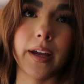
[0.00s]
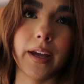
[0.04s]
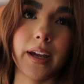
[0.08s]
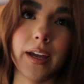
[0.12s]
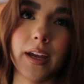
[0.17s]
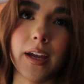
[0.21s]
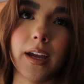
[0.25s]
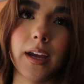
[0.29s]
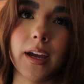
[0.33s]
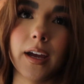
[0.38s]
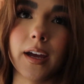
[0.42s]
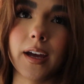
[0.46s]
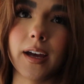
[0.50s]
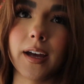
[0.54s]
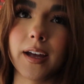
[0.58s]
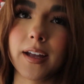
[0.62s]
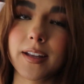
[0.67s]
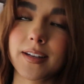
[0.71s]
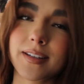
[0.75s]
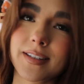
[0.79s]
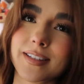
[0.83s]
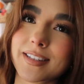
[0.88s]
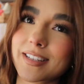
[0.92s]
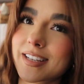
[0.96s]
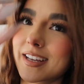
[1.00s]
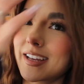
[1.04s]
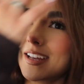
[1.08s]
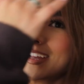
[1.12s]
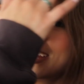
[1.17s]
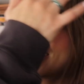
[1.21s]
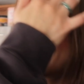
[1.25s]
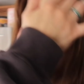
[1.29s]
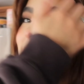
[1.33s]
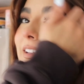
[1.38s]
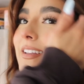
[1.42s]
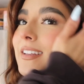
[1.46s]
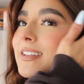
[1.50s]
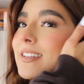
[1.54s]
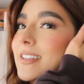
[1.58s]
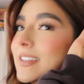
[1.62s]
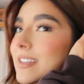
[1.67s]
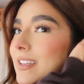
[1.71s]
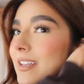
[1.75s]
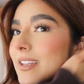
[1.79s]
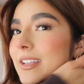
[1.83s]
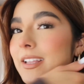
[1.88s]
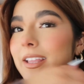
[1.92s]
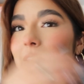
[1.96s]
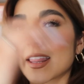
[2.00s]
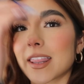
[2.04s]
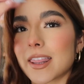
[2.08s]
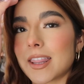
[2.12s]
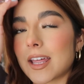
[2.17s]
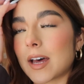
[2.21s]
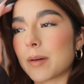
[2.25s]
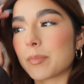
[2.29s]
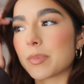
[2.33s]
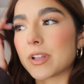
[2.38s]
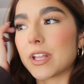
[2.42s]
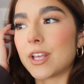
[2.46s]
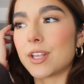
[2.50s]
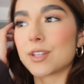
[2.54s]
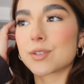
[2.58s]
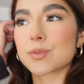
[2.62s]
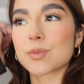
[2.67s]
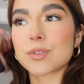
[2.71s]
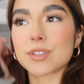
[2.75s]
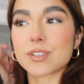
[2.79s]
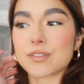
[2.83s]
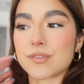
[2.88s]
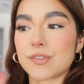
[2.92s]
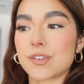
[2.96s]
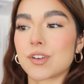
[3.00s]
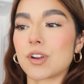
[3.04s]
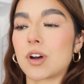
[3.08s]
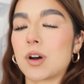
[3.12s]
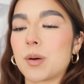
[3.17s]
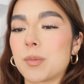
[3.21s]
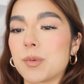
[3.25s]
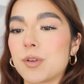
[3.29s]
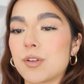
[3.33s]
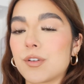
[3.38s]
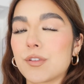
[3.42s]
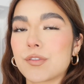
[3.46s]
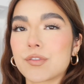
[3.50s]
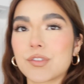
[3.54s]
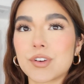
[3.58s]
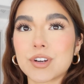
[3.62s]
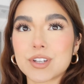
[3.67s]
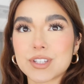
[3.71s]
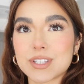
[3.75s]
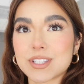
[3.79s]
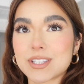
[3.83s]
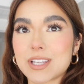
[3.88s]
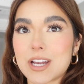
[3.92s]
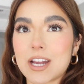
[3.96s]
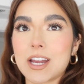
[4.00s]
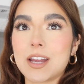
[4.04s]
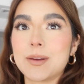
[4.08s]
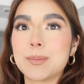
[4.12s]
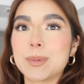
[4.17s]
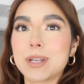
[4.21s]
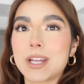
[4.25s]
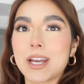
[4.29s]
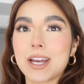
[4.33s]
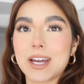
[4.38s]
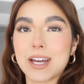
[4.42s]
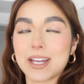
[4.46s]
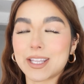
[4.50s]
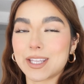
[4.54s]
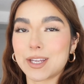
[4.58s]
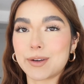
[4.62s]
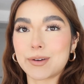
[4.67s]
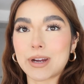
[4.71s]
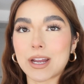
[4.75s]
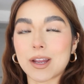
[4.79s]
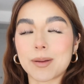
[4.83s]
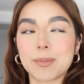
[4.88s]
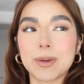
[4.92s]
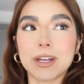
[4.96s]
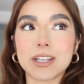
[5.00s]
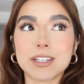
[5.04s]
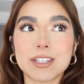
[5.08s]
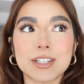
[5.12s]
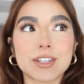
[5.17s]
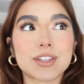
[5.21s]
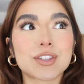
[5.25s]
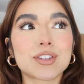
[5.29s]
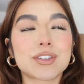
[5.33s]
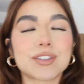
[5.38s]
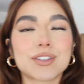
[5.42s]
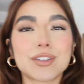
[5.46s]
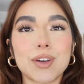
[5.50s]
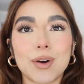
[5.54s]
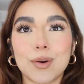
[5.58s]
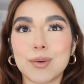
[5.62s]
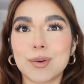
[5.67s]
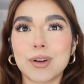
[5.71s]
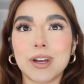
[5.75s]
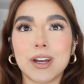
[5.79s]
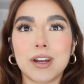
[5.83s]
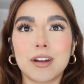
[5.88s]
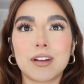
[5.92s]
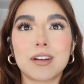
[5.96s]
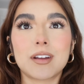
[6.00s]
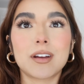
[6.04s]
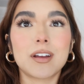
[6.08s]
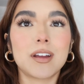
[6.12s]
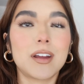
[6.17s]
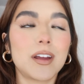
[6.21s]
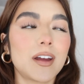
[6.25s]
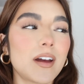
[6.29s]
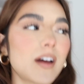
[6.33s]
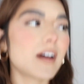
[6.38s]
And that place was phenomenal first time and I highly recommend. It's so good.